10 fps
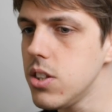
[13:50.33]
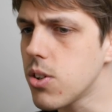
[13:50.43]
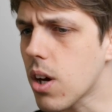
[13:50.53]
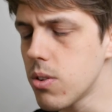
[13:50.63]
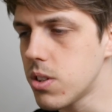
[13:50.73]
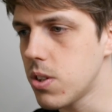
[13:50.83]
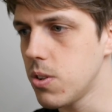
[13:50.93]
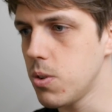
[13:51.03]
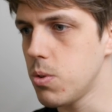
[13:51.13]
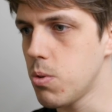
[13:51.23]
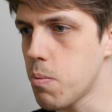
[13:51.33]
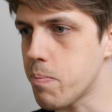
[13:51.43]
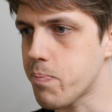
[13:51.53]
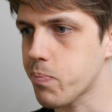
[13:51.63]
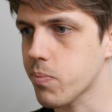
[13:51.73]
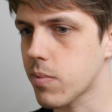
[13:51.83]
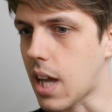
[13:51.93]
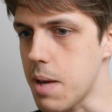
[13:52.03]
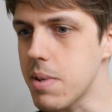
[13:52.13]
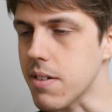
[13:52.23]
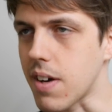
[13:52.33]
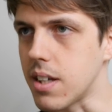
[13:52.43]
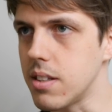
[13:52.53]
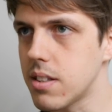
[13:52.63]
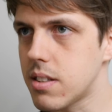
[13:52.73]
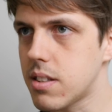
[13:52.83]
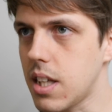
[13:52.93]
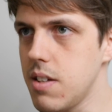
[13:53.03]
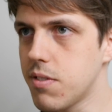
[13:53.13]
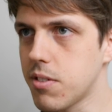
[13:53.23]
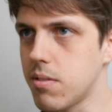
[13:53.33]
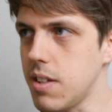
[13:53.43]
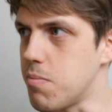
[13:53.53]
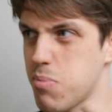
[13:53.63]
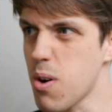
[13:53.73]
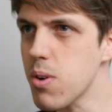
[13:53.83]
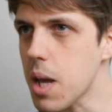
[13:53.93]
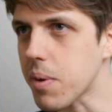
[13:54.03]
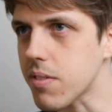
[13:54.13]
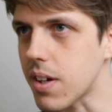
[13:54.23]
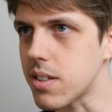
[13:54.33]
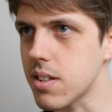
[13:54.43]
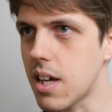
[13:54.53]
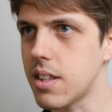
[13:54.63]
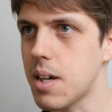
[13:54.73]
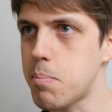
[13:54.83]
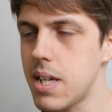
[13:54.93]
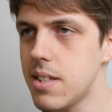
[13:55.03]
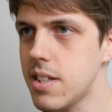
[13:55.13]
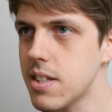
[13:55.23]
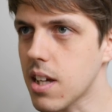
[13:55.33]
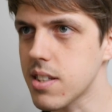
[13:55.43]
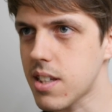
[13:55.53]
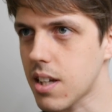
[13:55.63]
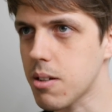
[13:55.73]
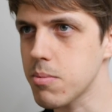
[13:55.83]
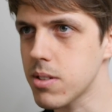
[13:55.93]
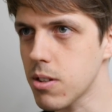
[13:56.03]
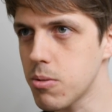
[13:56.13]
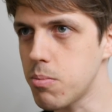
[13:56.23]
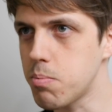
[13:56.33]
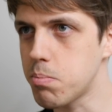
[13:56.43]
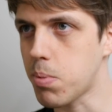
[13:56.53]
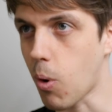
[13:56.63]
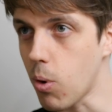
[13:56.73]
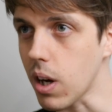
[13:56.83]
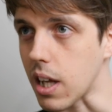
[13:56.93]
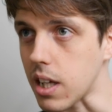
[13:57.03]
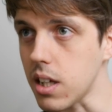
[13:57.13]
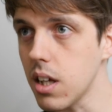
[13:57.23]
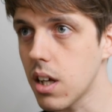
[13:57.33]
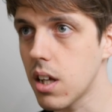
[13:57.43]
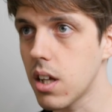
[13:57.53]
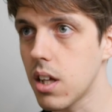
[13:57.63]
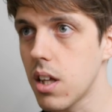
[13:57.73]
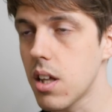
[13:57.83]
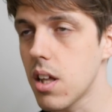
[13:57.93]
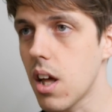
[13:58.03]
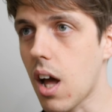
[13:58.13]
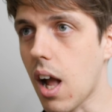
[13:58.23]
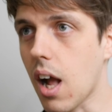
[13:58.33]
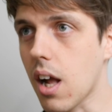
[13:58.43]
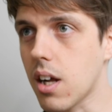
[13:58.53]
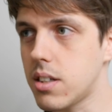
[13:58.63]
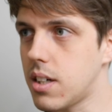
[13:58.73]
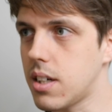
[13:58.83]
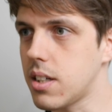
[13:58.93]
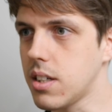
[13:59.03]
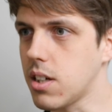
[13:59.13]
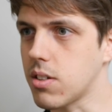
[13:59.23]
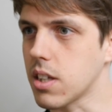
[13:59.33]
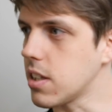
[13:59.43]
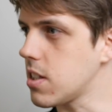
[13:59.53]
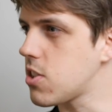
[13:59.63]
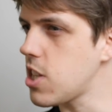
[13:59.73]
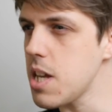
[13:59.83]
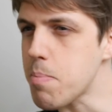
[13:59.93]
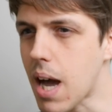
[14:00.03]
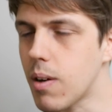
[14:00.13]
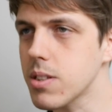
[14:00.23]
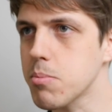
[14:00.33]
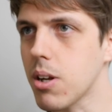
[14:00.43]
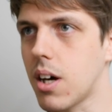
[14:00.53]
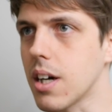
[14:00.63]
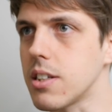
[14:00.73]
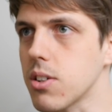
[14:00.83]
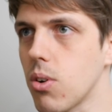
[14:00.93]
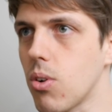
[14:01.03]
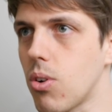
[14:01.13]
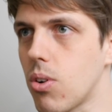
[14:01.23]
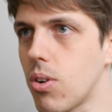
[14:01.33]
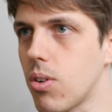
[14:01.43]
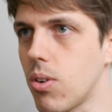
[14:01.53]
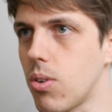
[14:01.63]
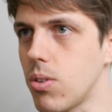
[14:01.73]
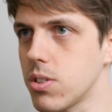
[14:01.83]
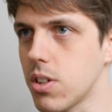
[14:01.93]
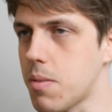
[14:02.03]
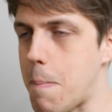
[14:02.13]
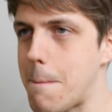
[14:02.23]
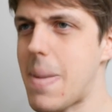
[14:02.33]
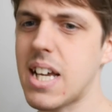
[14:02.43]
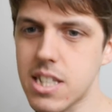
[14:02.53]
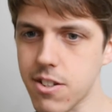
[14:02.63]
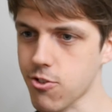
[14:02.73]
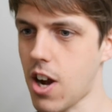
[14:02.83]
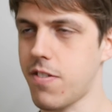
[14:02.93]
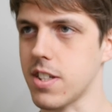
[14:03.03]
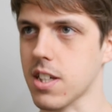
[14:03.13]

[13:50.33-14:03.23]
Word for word: you go to gaming events, even pro gaming events, and their PCs are set up so poorly. You know, the cheap power supplies, or sort of massive graphics